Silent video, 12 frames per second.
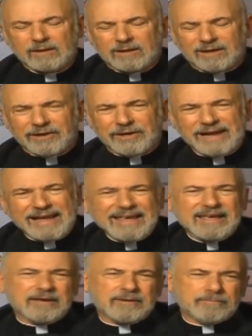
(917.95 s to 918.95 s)
A
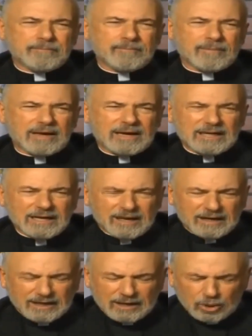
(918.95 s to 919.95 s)
name
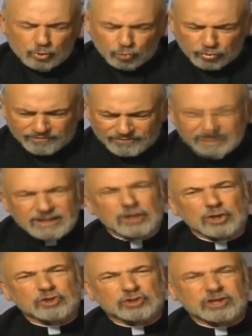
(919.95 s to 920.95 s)

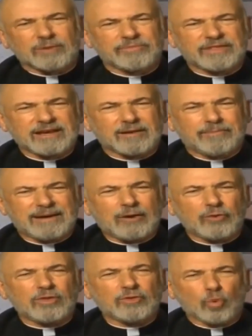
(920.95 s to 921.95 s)
revealed something
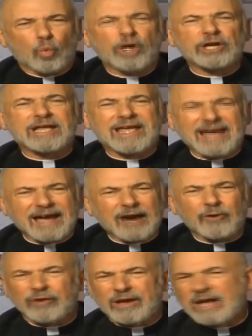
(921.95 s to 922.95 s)
about the one
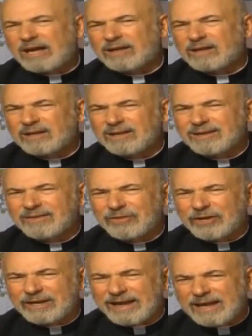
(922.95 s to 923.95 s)
carrying
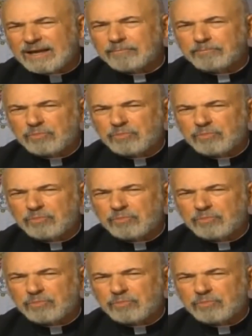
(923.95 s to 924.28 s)
the name.